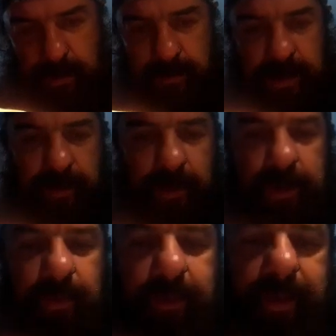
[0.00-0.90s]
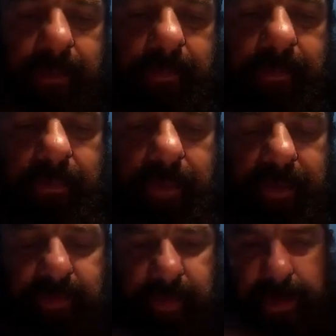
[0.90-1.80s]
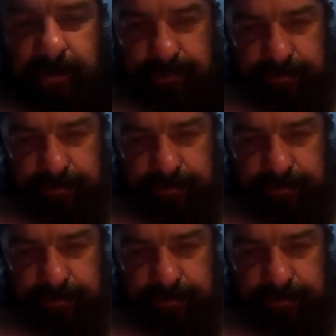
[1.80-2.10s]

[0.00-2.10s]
around the hook a wee bit. That's fine.